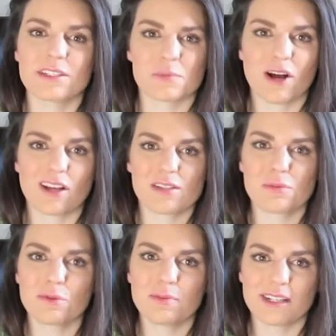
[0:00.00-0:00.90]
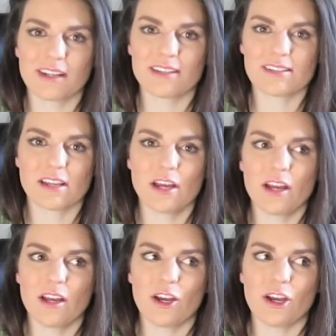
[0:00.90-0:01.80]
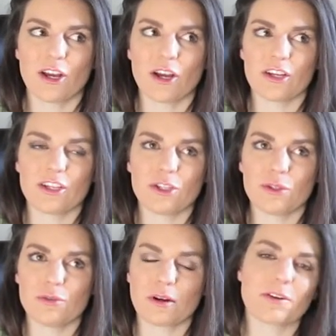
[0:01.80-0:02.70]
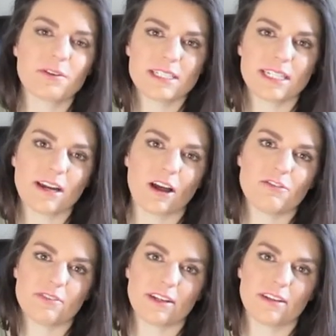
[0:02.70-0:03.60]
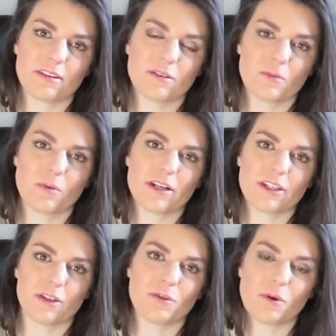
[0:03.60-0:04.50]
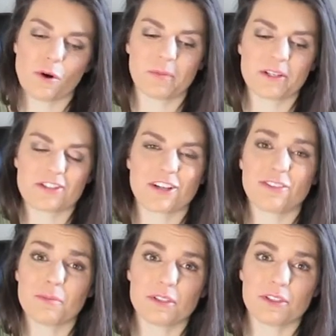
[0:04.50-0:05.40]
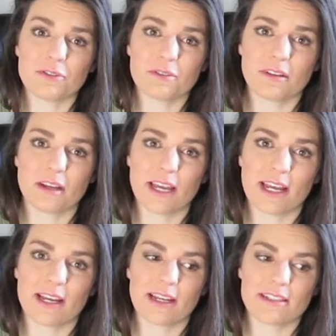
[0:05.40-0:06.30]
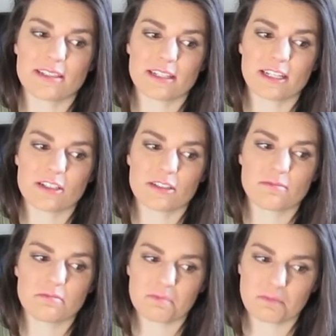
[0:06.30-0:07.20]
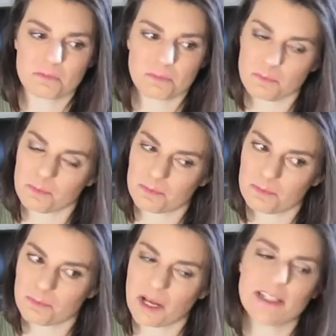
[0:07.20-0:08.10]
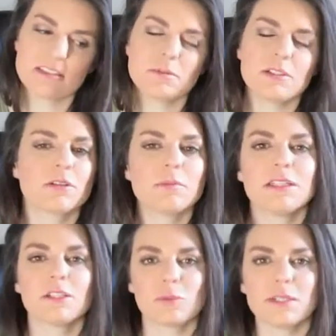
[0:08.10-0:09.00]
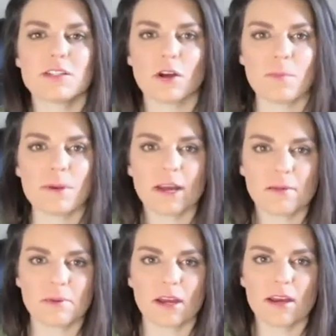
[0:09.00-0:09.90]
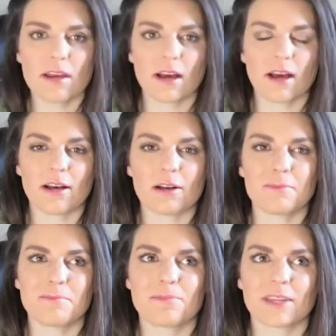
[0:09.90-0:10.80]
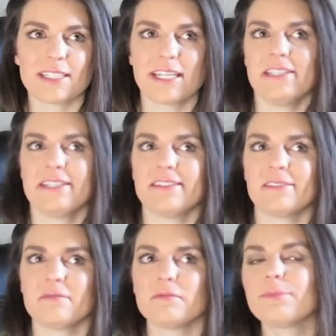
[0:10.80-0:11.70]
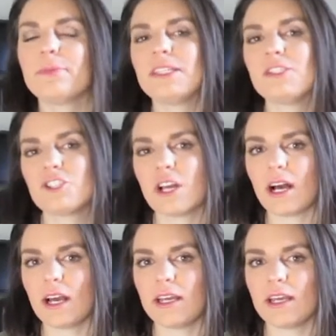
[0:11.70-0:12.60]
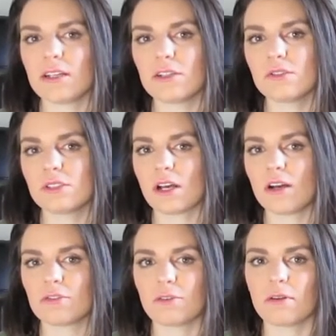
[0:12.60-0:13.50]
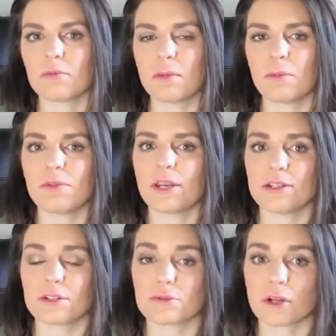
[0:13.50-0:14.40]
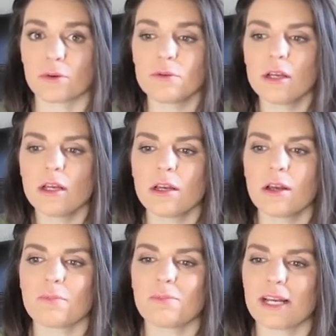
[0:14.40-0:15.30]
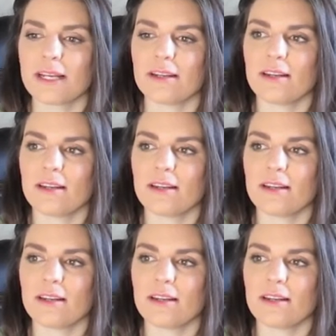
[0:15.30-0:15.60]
as possible, because you are going to get out of it what you open yourself up to. And it possibly took me a little bit to open up. I tend to be shy and closed off around people that I don't know, but